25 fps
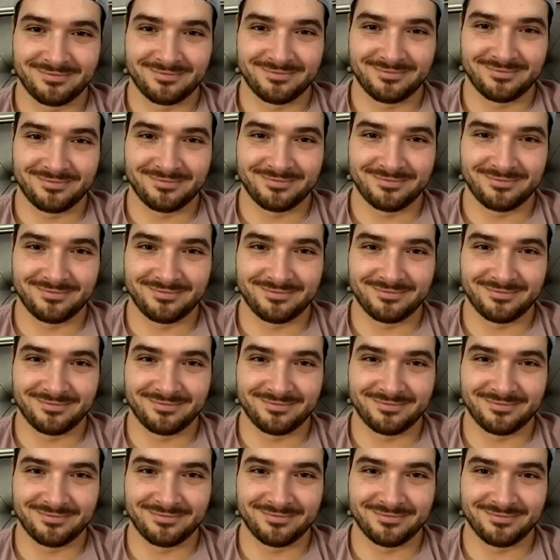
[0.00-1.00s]

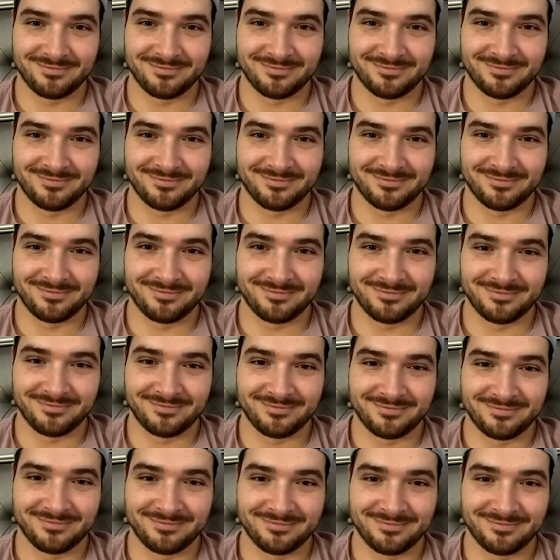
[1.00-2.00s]

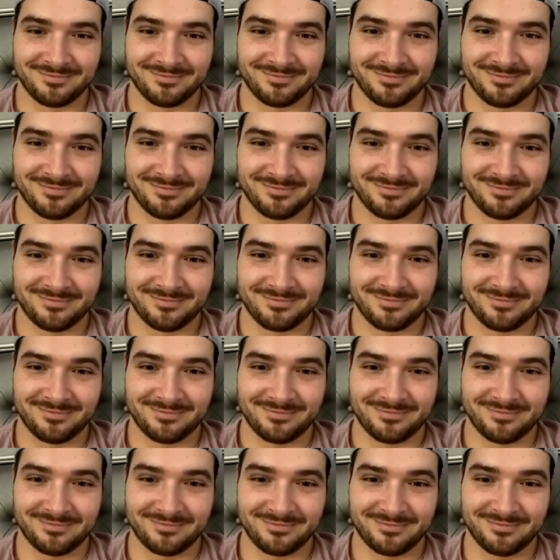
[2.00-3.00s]

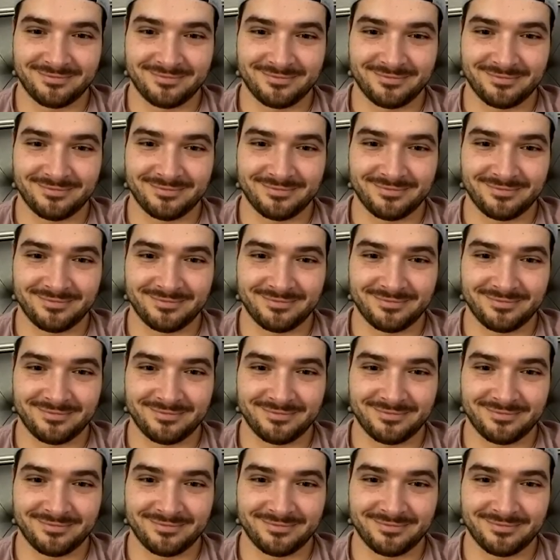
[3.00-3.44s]
This person isn't speaking.